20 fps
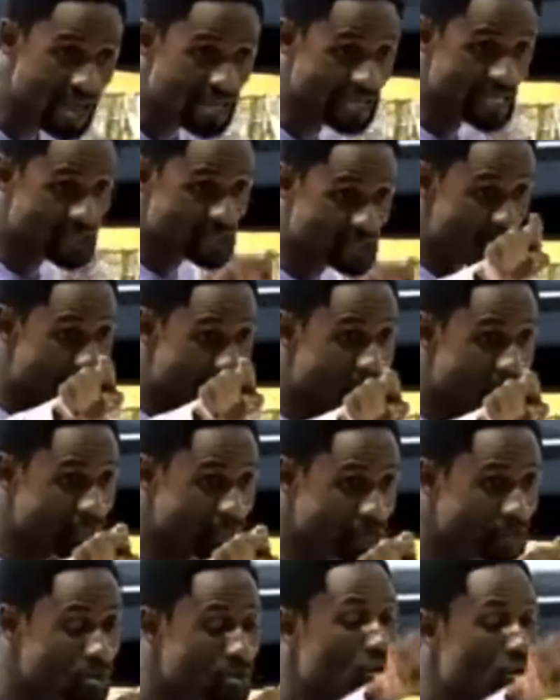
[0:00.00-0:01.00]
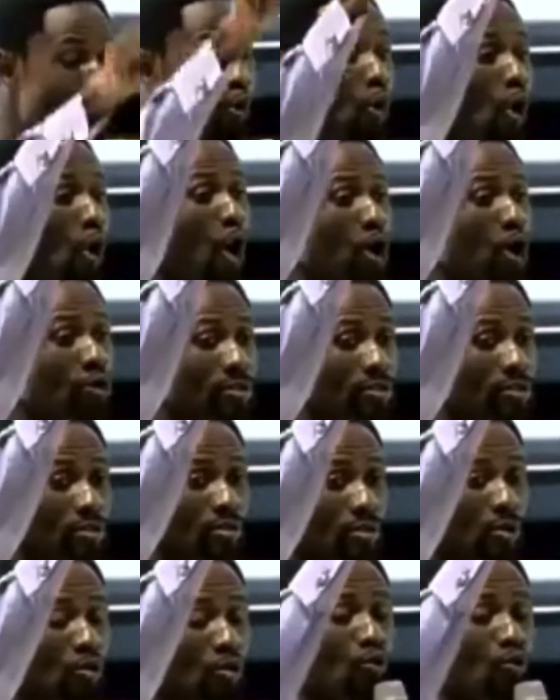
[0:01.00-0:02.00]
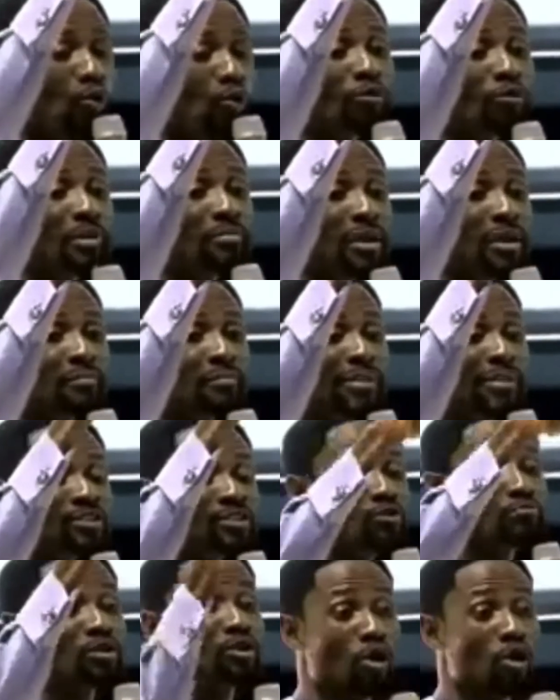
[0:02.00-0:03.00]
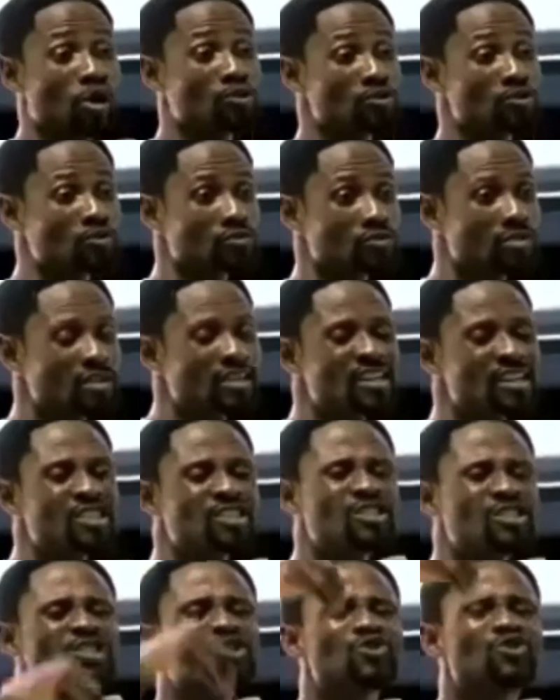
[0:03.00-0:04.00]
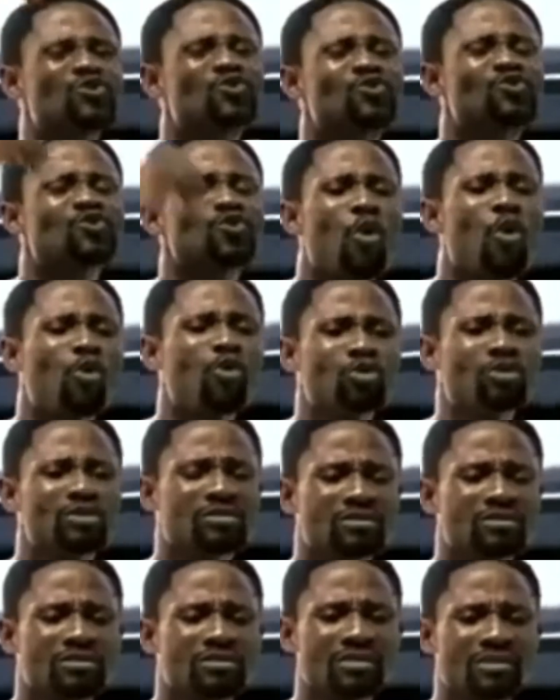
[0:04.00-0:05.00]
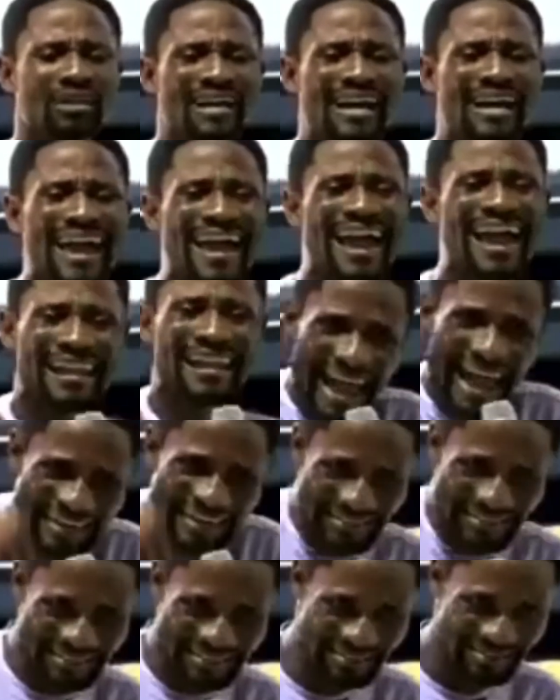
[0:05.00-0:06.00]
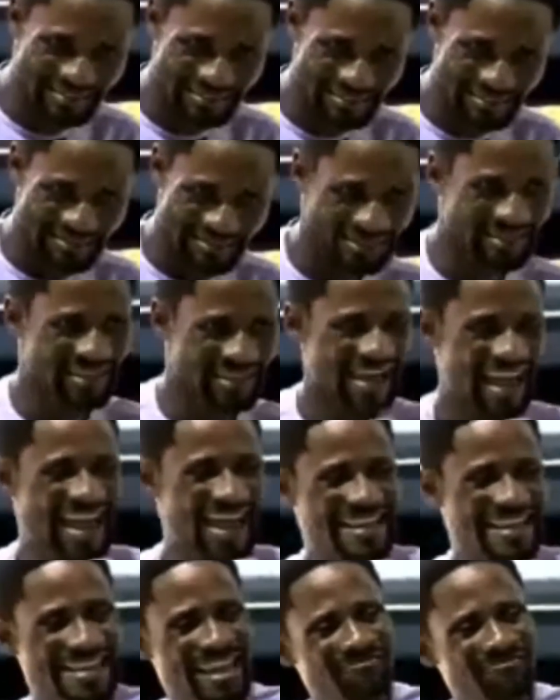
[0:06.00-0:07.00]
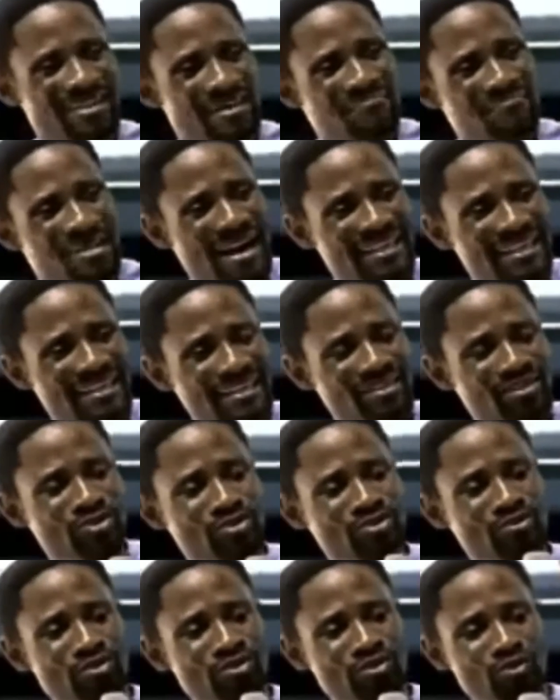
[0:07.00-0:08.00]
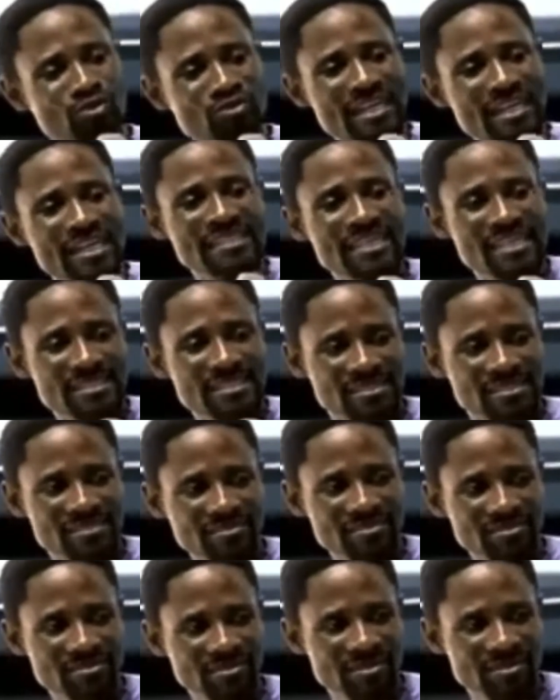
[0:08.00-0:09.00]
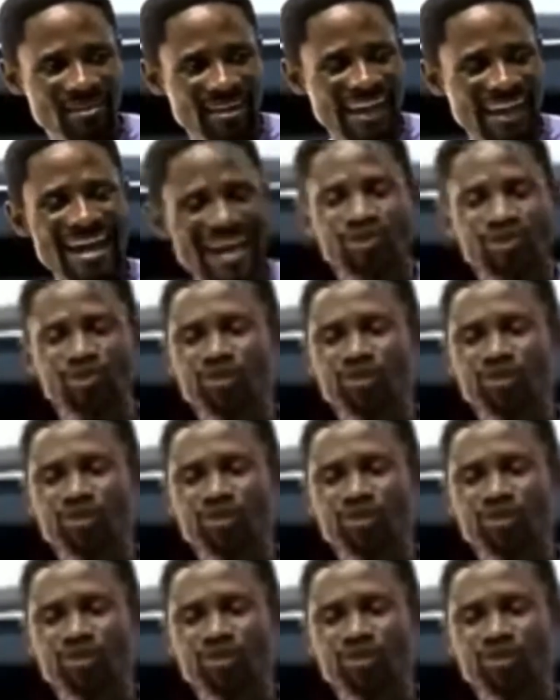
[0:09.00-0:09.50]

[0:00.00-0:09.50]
married, God will remember you, because she sold her land and gave the money to the church and told the